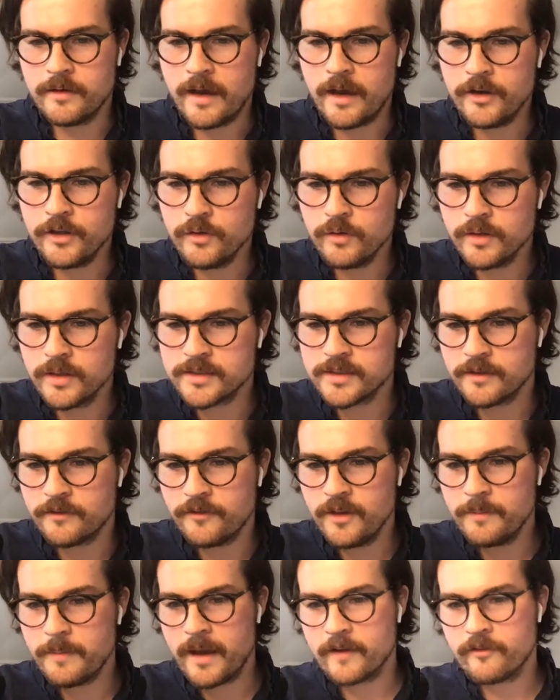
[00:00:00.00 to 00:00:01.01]
How do you elicit
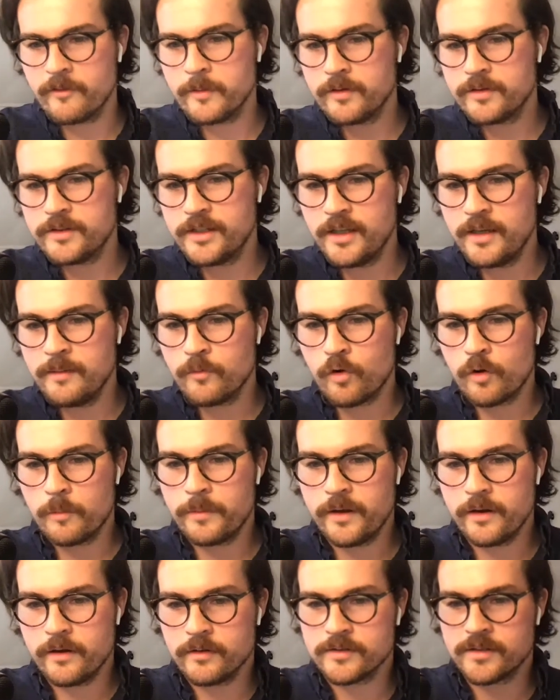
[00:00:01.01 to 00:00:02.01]
feedback from your team or
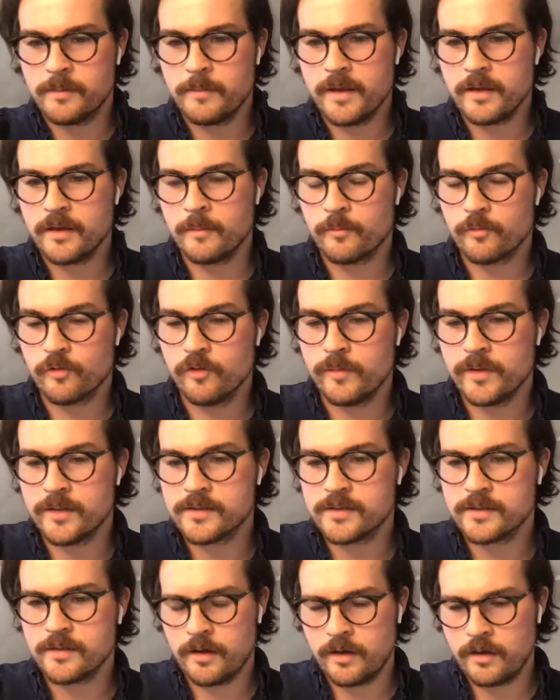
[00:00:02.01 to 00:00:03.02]
peers to make
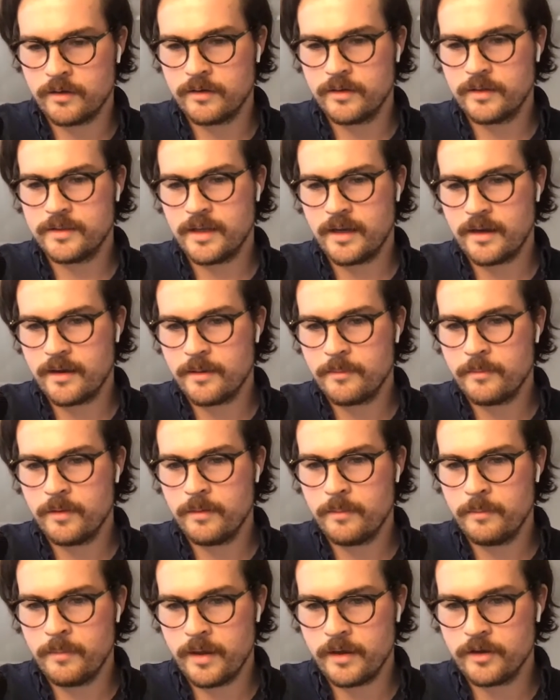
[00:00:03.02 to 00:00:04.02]
improvements on time
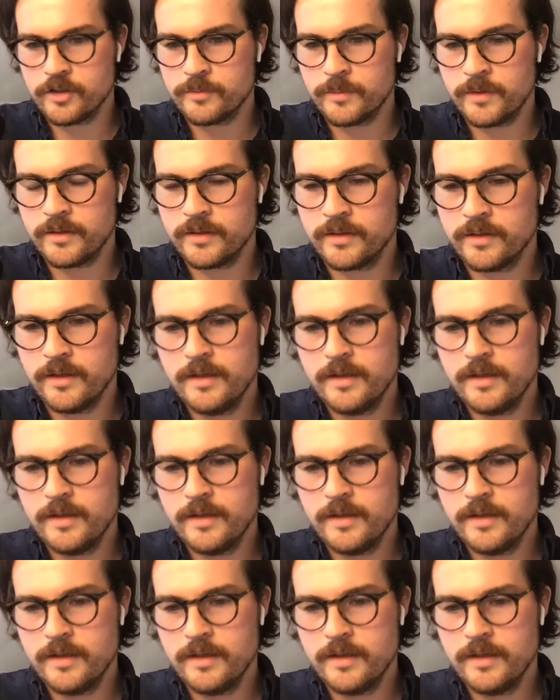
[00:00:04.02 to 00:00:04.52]
management?